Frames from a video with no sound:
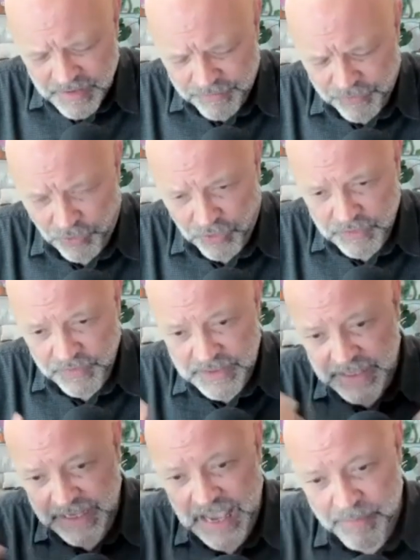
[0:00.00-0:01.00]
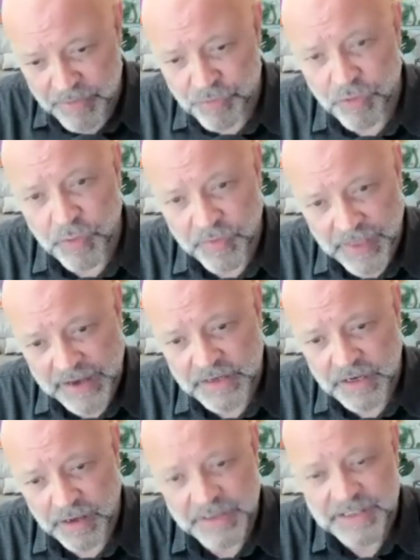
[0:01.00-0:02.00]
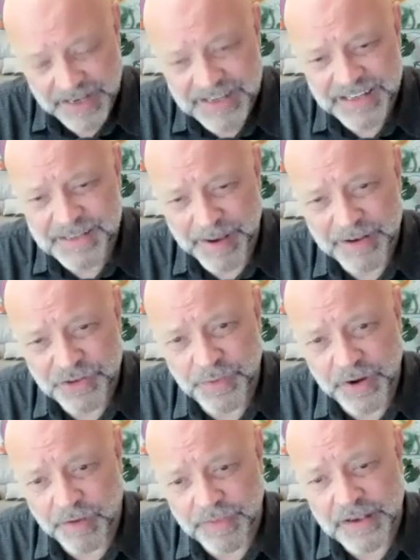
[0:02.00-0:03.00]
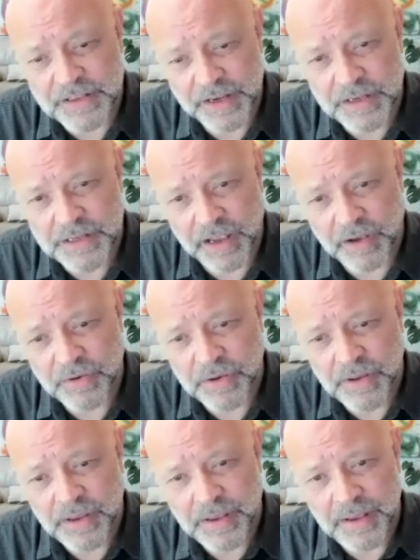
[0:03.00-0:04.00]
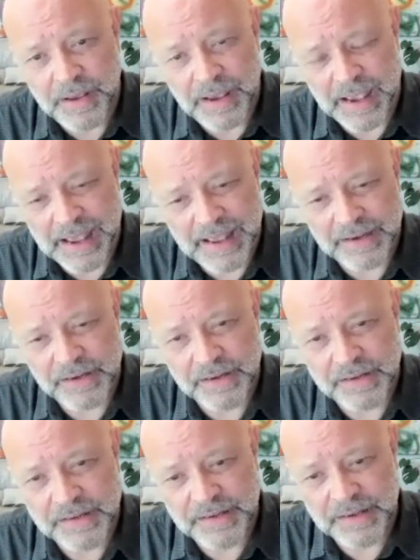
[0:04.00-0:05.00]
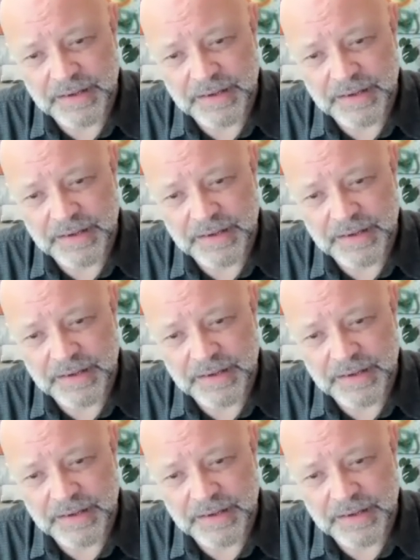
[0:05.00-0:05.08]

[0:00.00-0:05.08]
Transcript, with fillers: the philosophies that came through at that time is it is about two and a half thousand years ago and